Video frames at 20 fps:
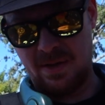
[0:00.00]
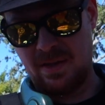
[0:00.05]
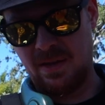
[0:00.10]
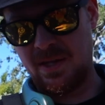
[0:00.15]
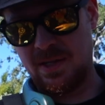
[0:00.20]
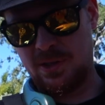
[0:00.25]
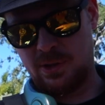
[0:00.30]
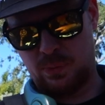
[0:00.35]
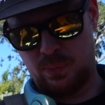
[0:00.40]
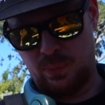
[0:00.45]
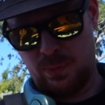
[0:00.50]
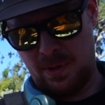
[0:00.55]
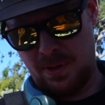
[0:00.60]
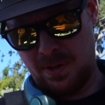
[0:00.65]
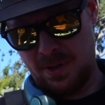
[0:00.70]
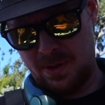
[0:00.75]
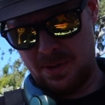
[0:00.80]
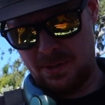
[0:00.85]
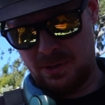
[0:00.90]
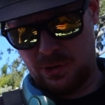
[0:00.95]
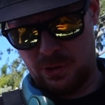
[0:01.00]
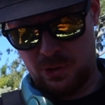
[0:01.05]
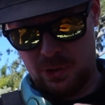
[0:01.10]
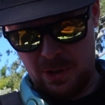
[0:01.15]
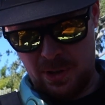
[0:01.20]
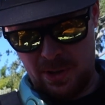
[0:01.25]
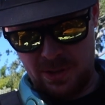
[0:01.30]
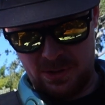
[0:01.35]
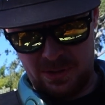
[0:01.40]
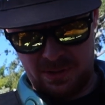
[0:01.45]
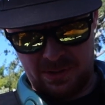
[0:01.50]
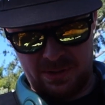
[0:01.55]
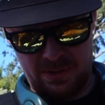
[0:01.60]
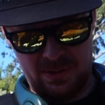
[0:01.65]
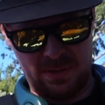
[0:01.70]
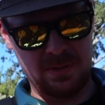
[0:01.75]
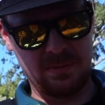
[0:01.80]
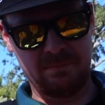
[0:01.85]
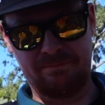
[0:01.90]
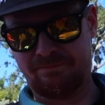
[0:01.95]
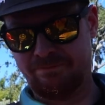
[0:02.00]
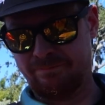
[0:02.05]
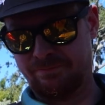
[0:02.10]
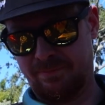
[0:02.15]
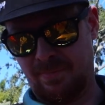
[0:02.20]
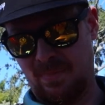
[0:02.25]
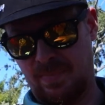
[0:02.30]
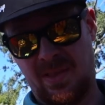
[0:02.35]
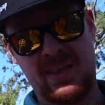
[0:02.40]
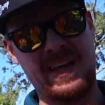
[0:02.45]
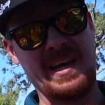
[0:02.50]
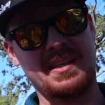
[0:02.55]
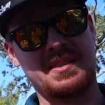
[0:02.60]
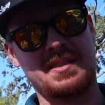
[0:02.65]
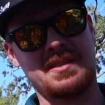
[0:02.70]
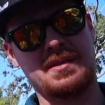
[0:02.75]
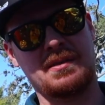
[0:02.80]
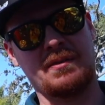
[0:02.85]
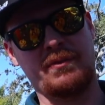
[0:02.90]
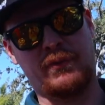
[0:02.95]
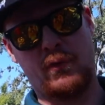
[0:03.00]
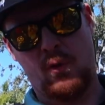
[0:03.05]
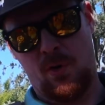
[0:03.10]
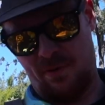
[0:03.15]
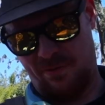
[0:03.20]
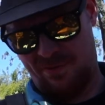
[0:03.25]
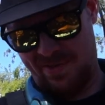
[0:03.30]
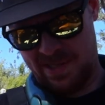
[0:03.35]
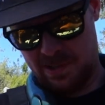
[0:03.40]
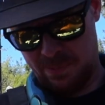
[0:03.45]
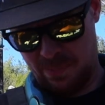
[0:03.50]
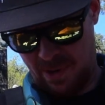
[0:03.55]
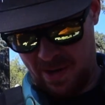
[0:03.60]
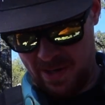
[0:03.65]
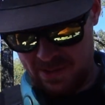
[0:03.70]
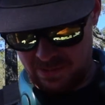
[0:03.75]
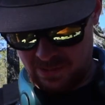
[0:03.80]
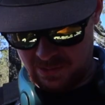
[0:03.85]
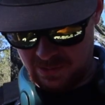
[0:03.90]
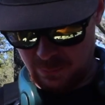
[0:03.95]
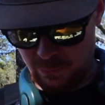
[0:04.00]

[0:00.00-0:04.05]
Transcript: This was just this for a fixed price.